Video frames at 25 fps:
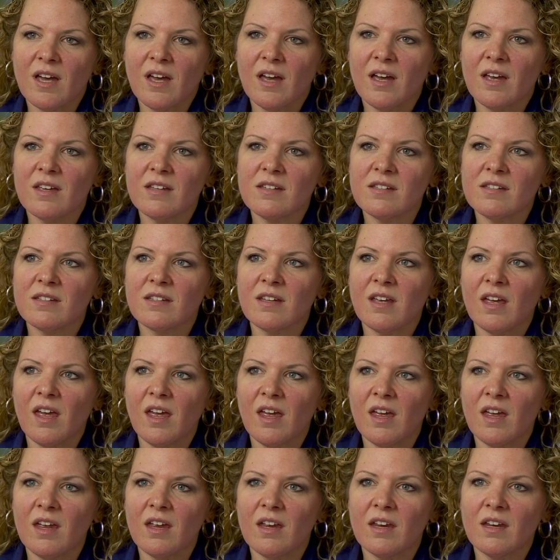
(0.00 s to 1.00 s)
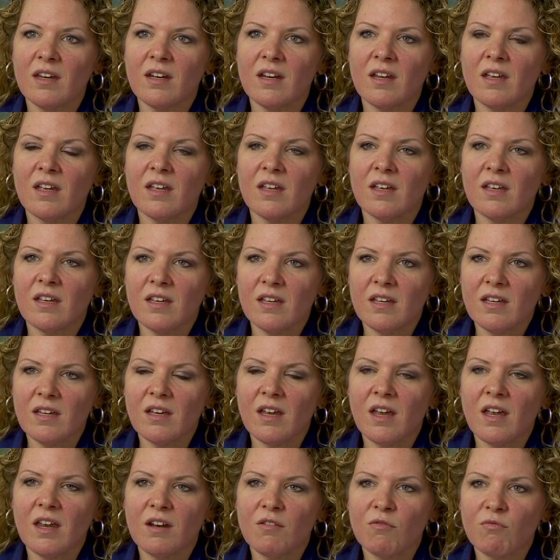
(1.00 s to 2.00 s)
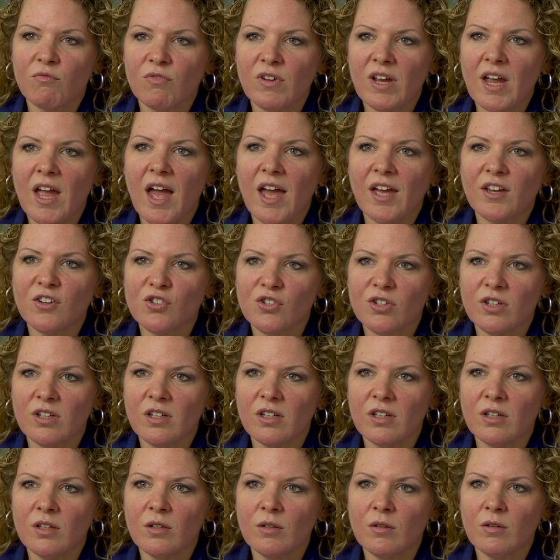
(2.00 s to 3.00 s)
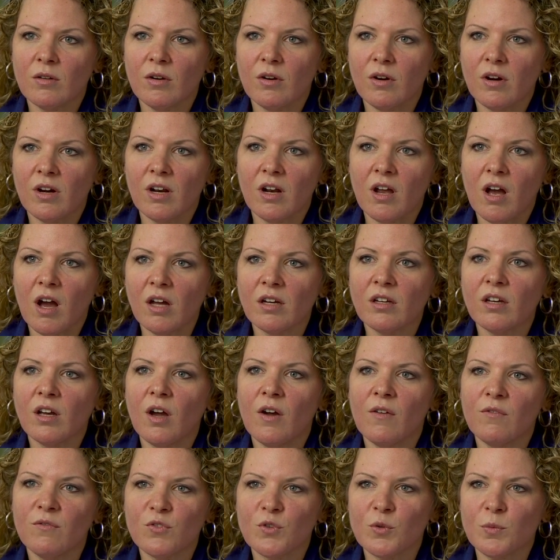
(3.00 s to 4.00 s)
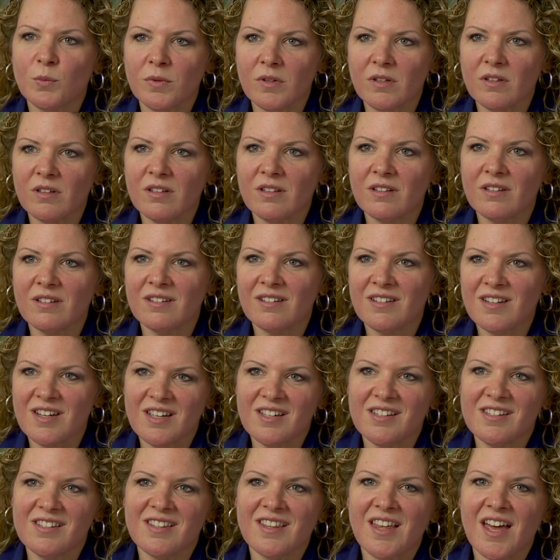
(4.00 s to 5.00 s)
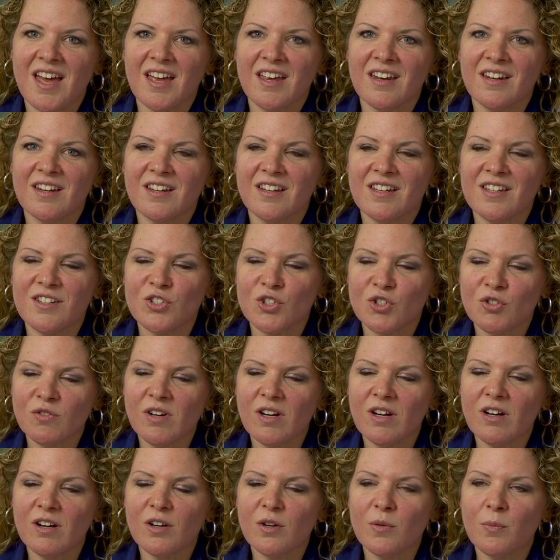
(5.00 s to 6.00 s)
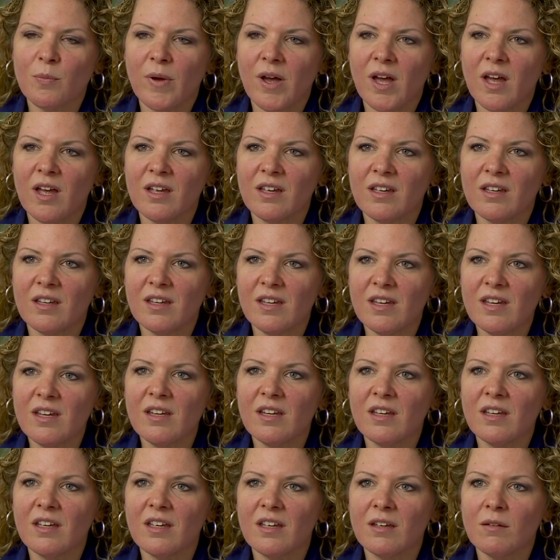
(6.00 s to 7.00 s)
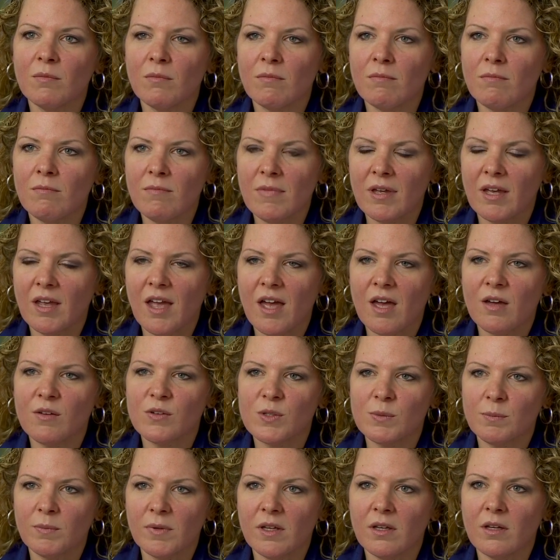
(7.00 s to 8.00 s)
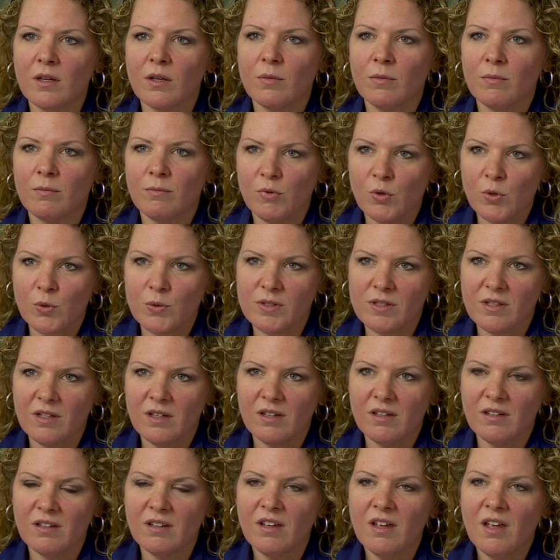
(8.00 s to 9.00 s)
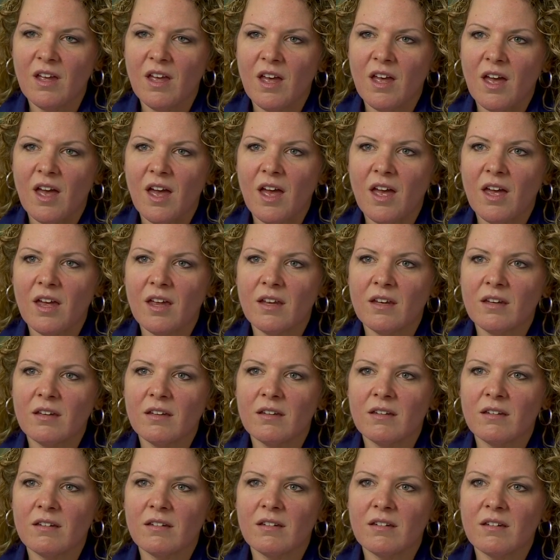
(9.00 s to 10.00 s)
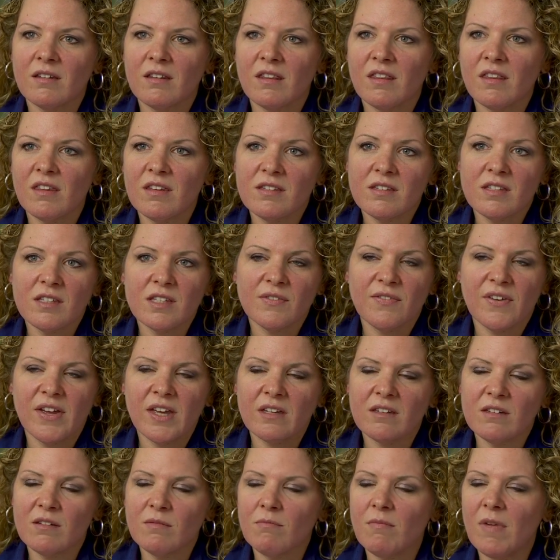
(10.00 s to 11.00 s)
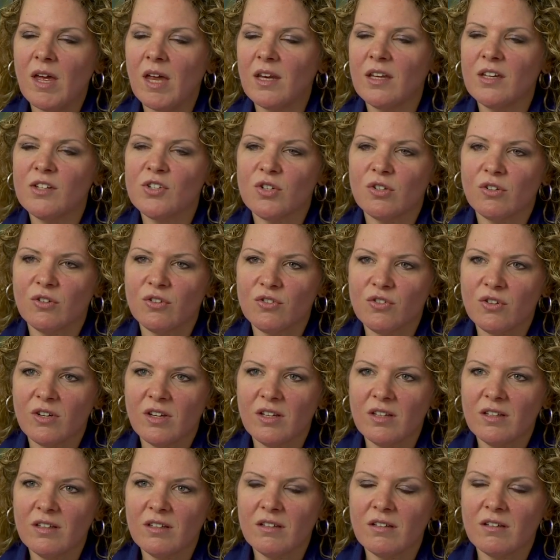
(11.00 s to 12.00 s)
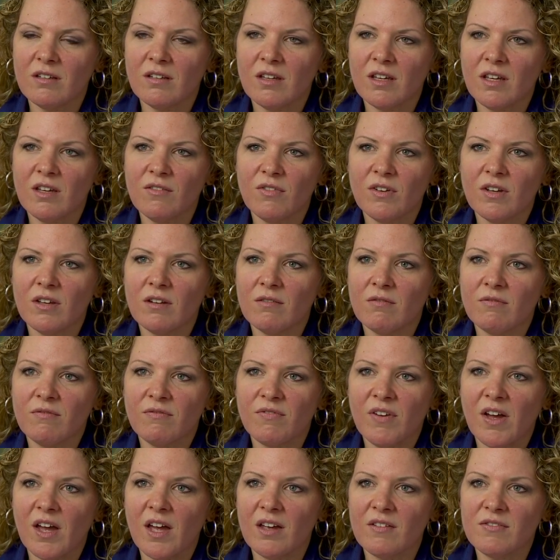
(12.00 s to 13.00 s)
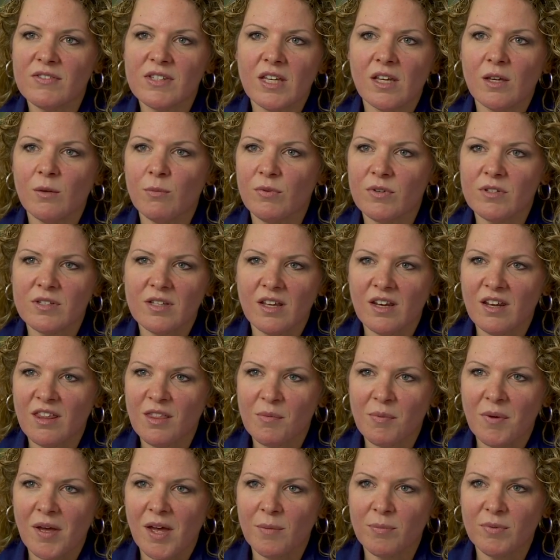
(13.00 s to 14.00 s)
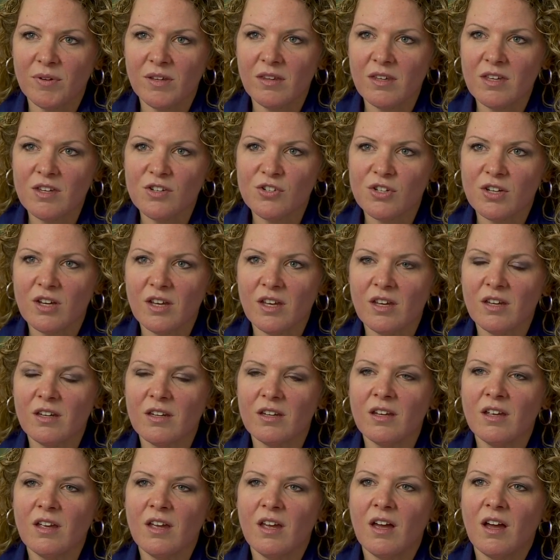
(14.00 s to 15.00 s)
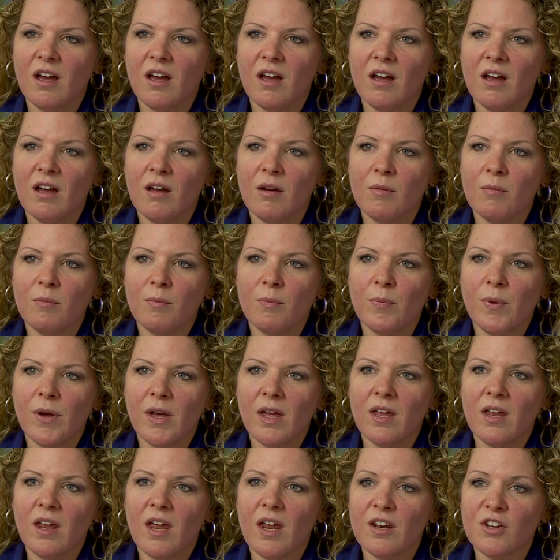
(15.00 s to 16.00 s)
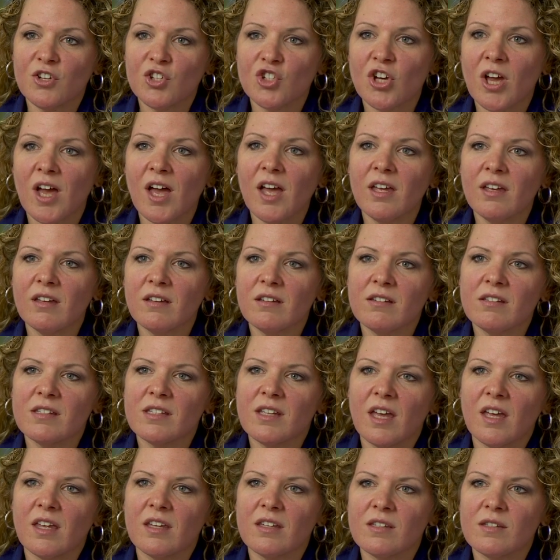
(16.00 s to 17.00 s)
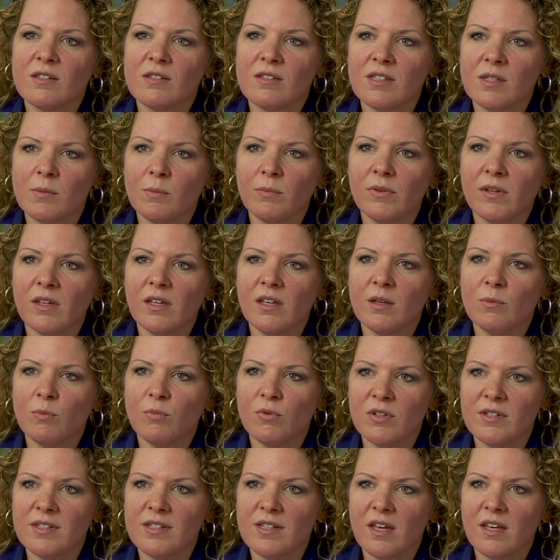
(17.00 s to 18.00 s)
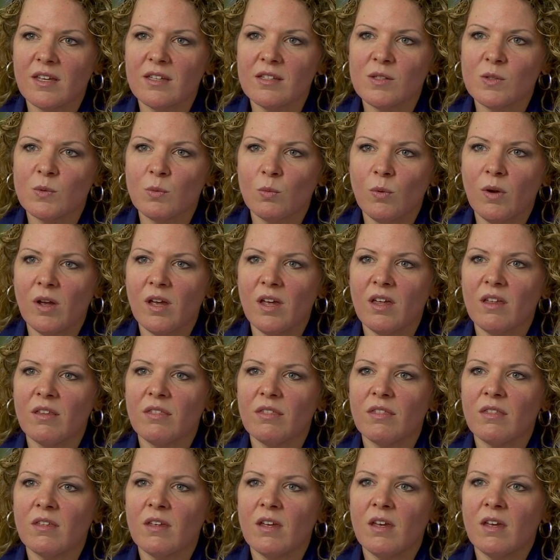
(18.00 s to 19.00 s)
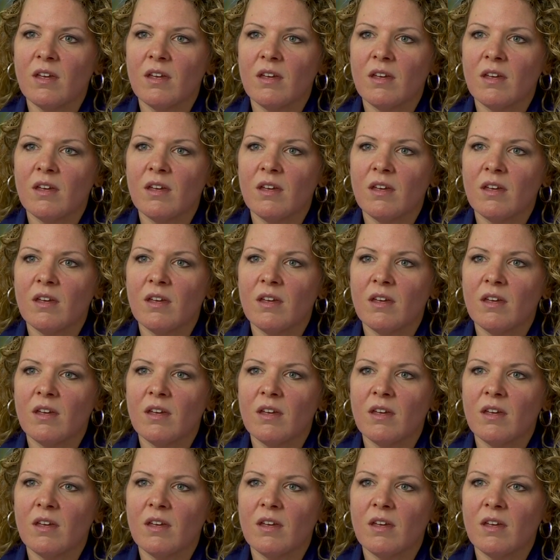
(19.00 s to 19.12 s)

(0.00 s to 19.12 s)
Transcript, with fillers: as a reaction or an uncomfortableness that is triggered by eating cow's milk protein. And this is found in many children, even 5 to 8% of the population. And a child can simply present with